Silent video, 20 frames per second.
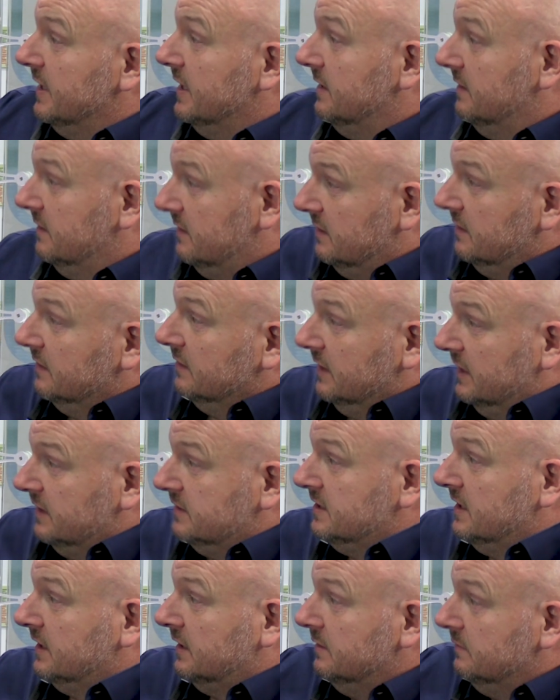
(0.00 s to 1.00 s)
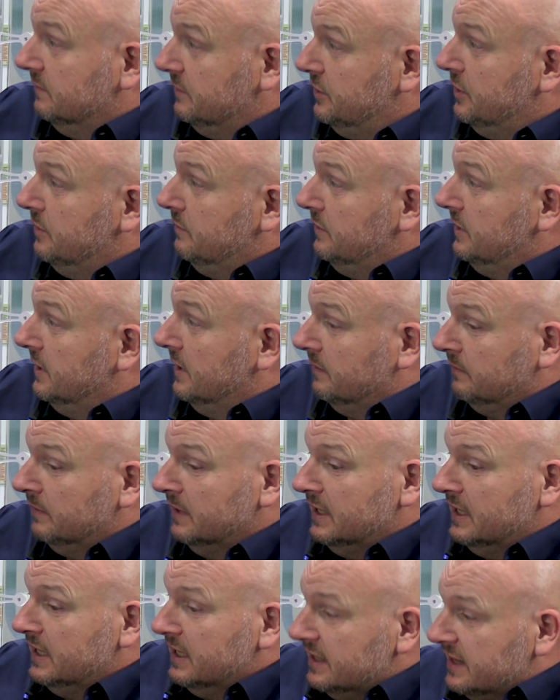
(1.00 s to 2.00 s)
then exactly
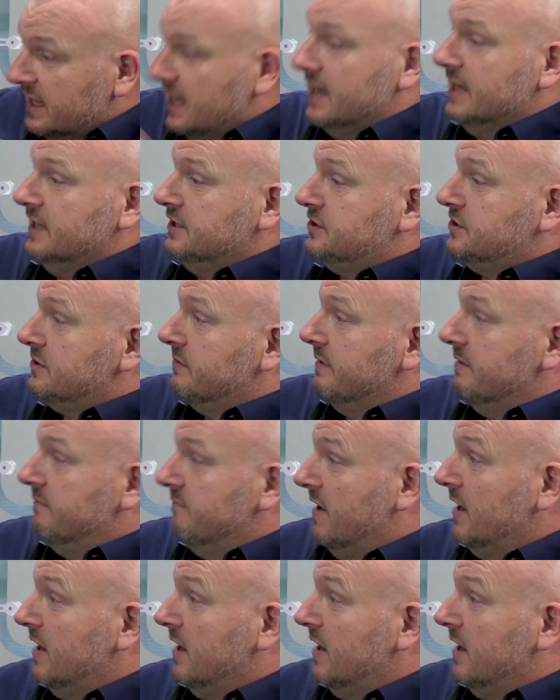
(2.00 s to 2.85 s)
that historic